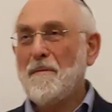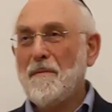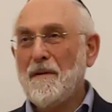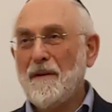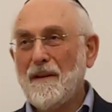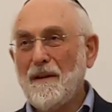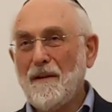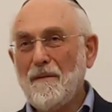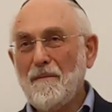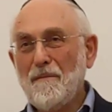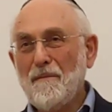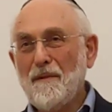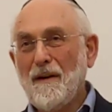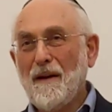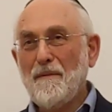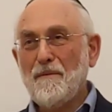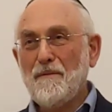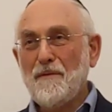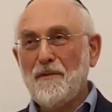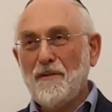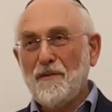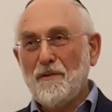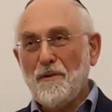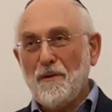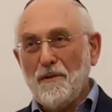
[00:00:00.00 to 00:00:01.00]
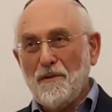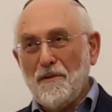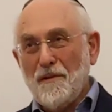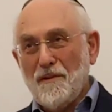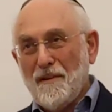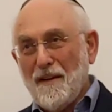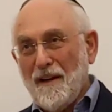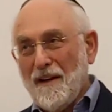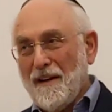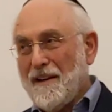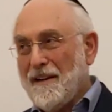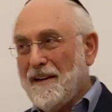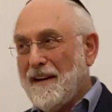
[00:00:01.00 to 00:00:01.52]
but I'm just going to
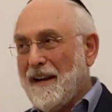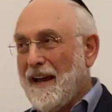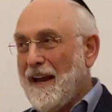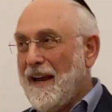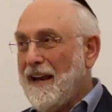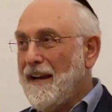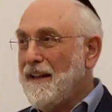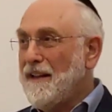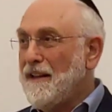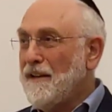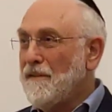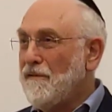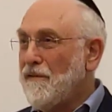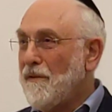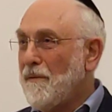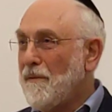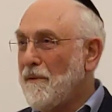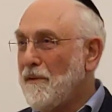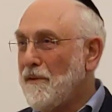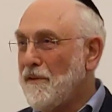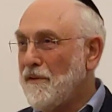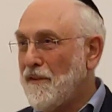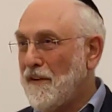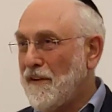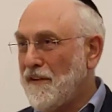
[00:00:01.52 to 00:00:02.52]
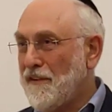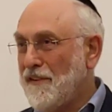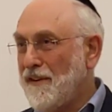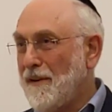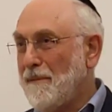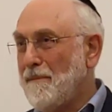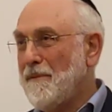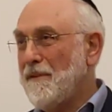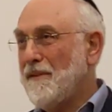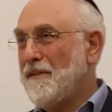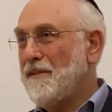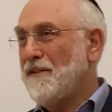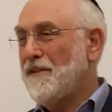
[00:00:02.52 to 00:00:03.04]
take an angle from the
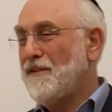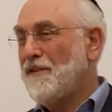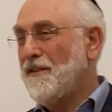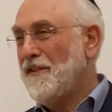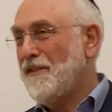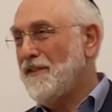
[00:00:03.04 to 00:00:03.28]
Sfasemes.